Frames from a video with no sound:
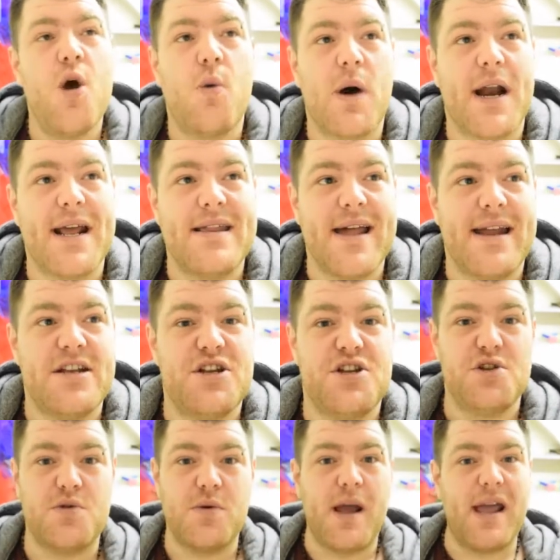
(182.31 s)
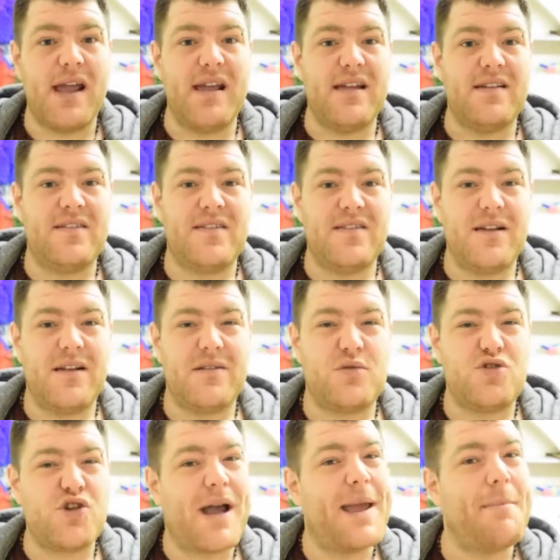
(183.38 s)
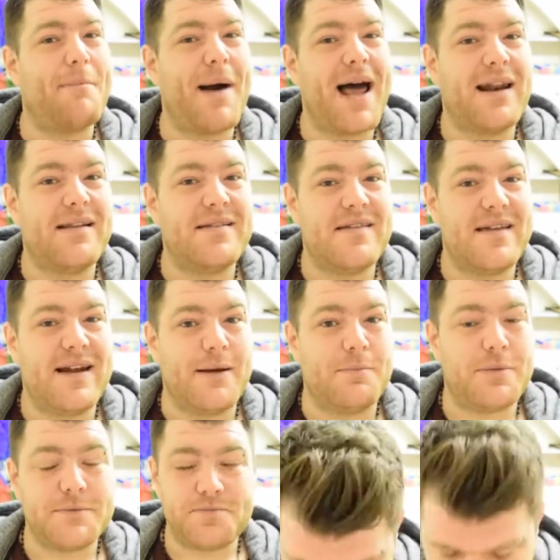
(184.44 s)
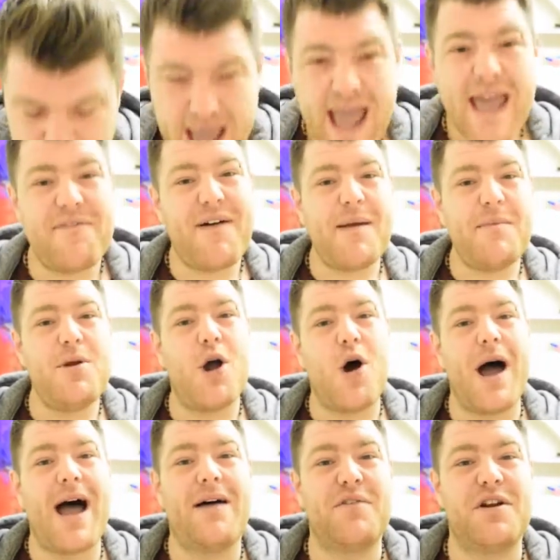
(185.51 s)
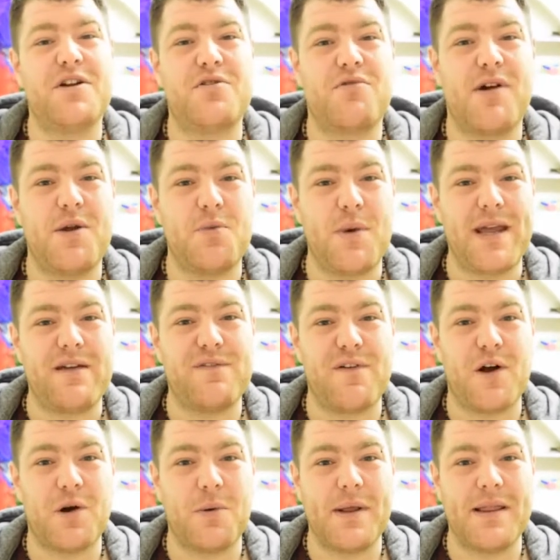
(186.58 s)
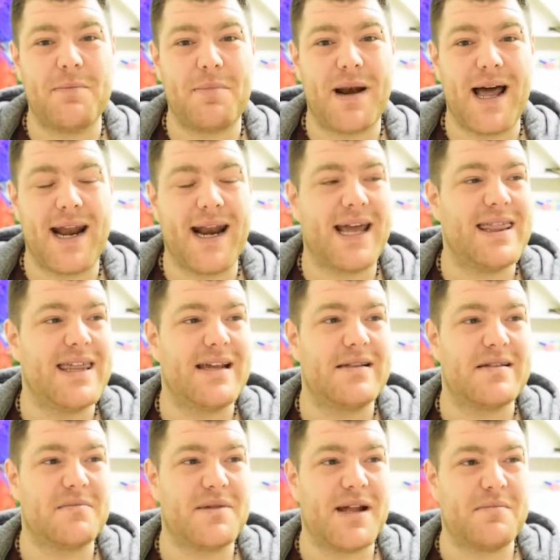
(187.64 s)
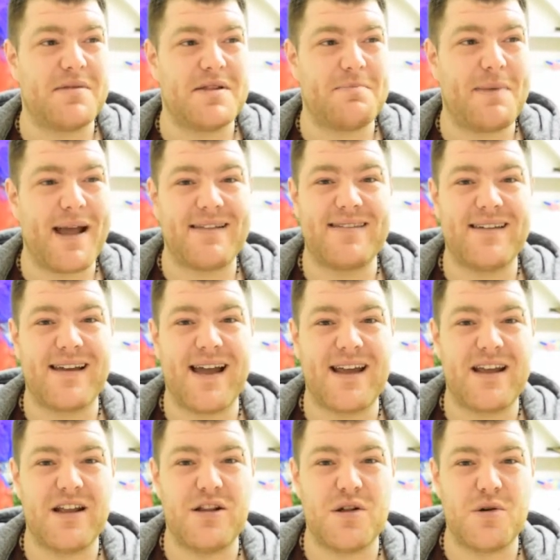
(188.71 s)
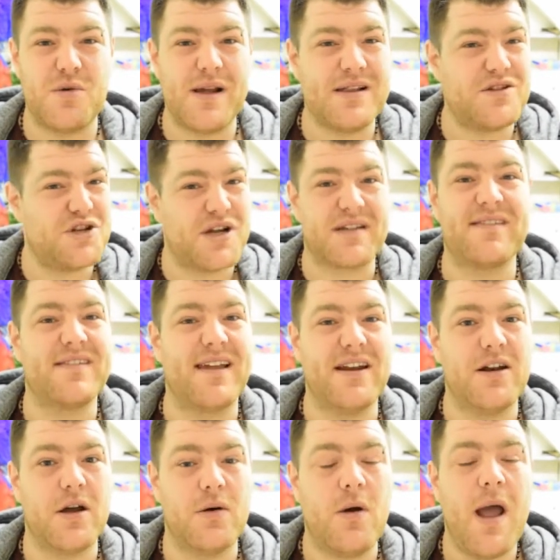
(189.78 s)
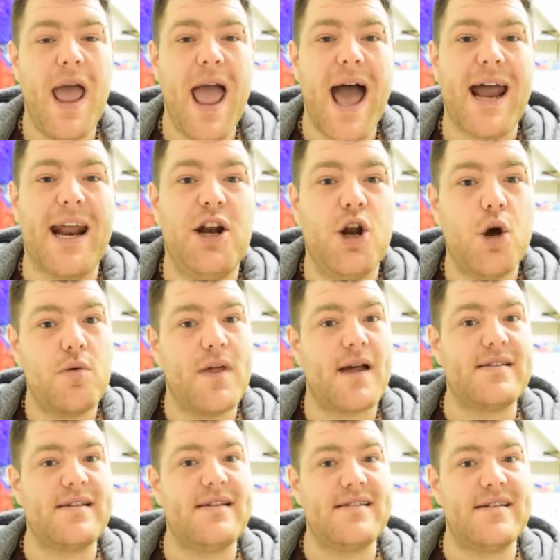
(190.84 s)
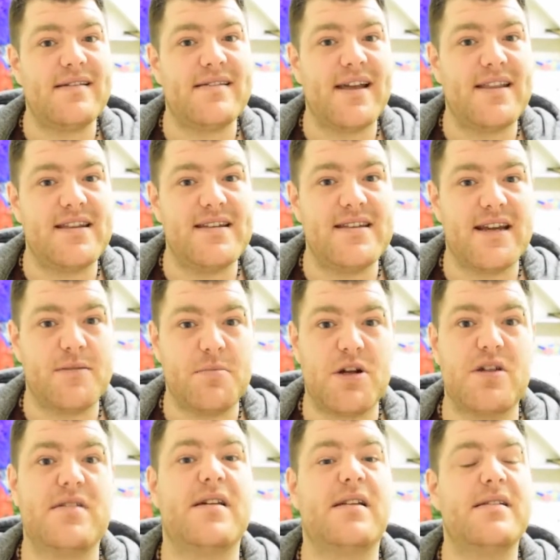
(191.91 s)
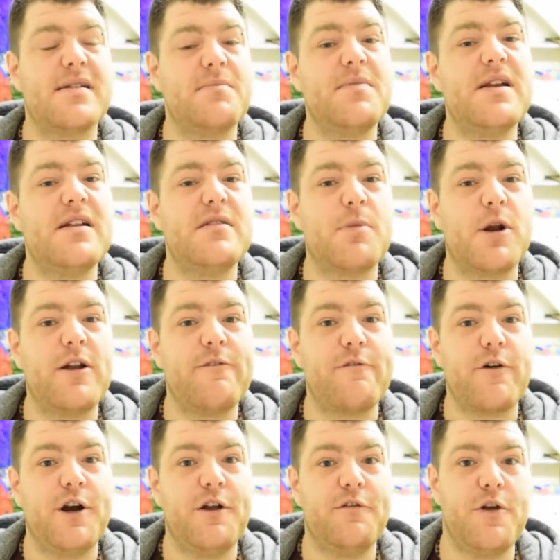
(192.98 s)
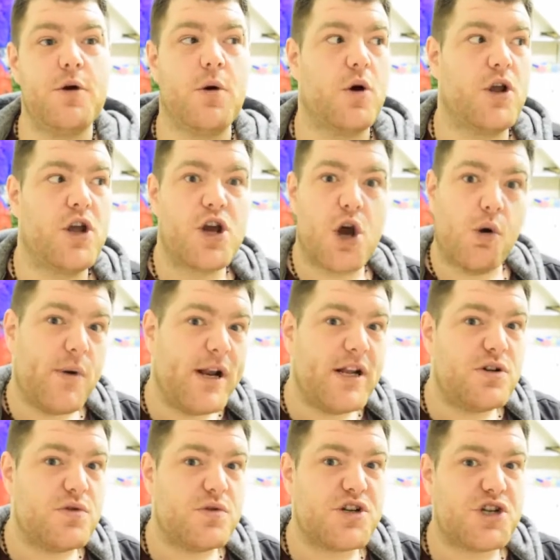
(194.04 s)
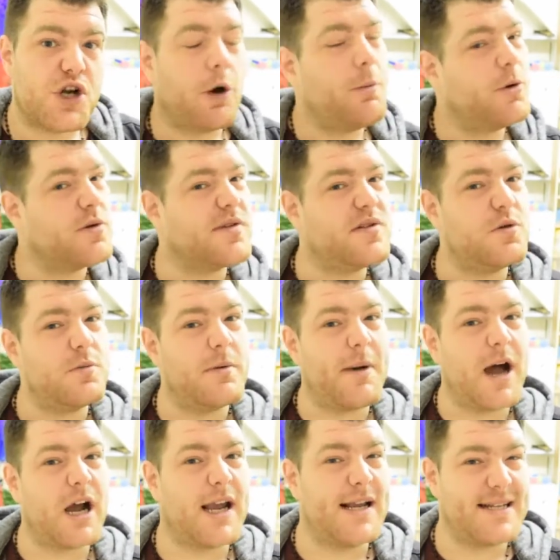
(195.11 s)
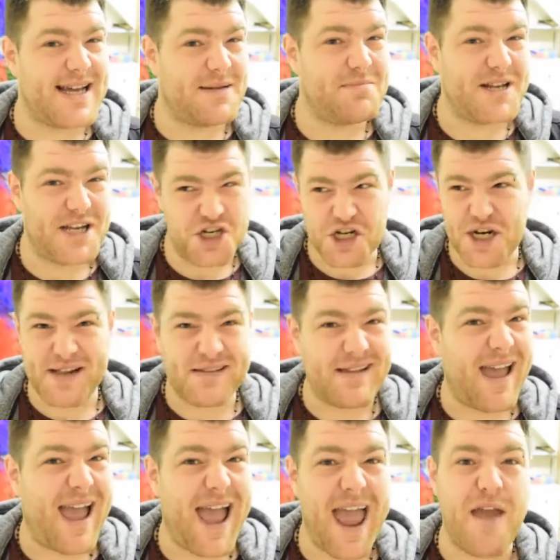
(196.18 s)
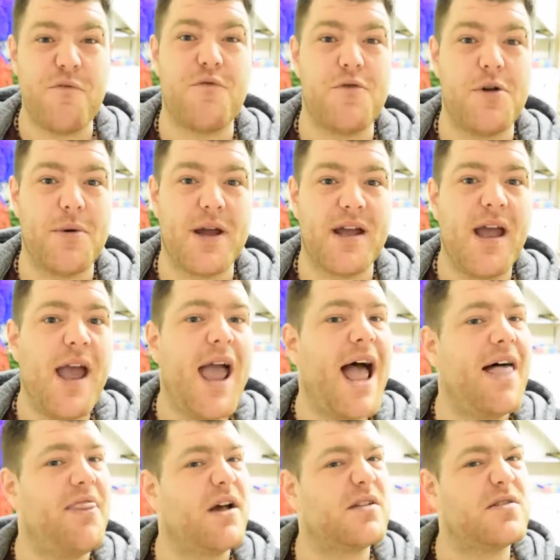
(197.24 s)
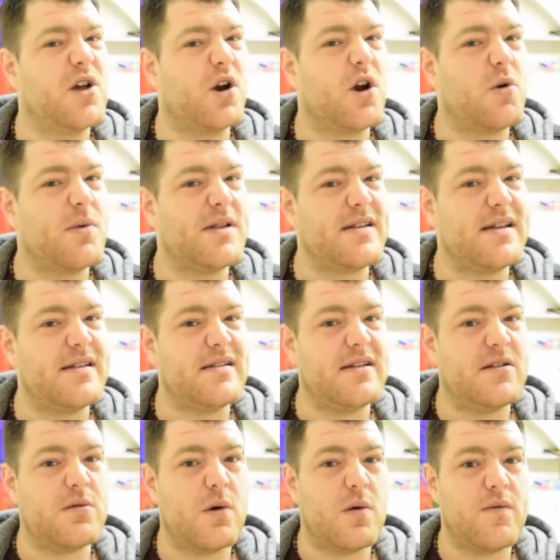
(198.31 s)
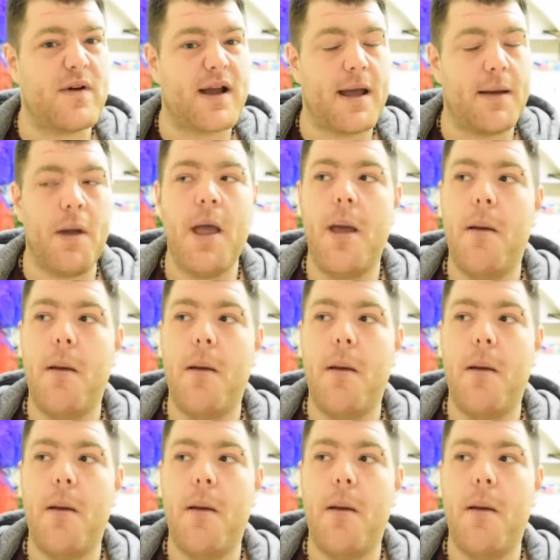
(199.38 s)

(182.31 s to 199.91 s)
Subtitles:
What I tend to do is try and balance it up. If I'm not having a great week following the plan, I think sometimes the best thing I can do is just say no. And I know that's easier said than done, because then something is put in front of you, or you're going into a shop or a supermarket, temptation is everywhere. And that's not always easy to overcome.